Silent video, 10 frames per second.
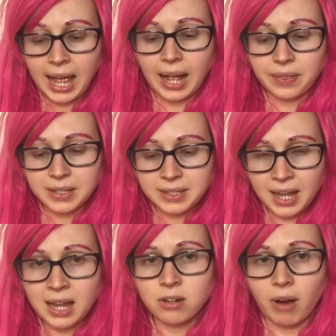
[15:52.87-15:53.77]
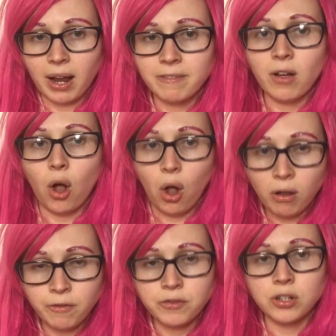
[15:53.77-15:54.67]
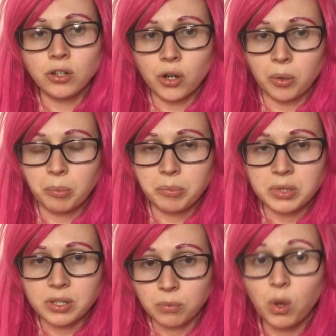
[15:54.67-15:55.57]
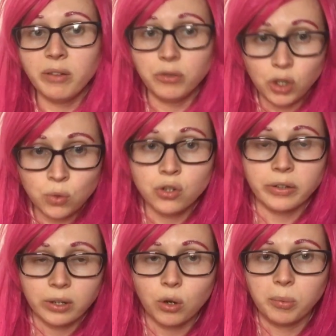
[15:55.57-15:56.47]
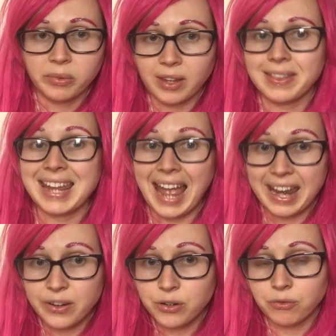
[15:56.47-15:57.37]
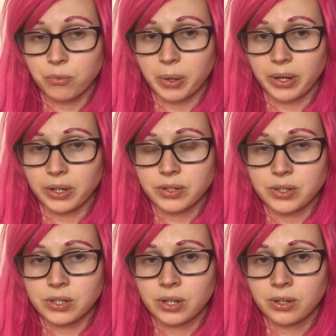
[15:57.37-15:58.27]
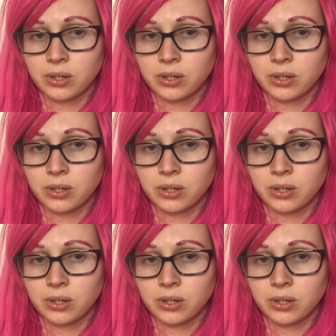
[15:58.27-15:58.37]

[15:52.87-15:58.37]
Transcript: And the digraph often comes, well, usually comes at the end of words.